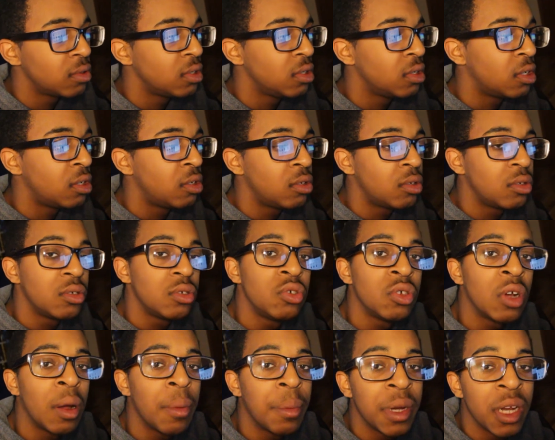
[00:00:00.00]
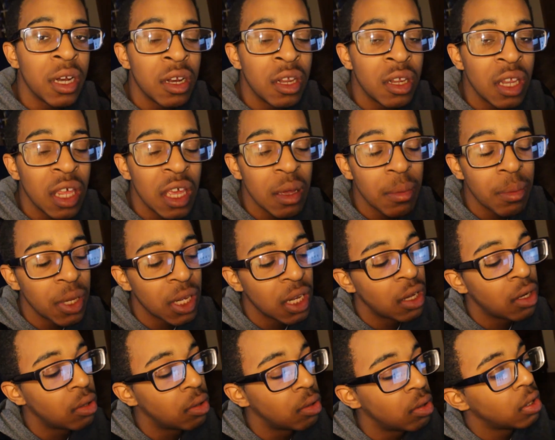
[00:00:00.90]
you know, drop it in the link
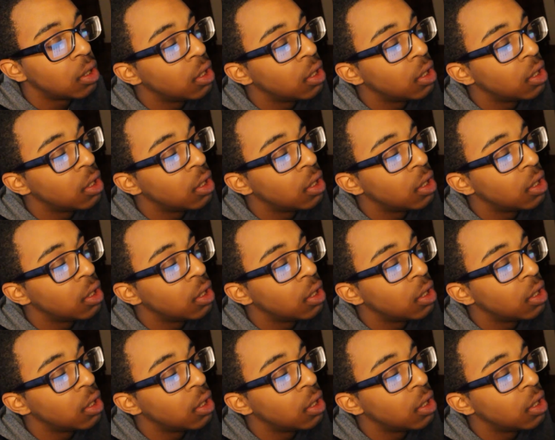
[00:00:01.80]
below.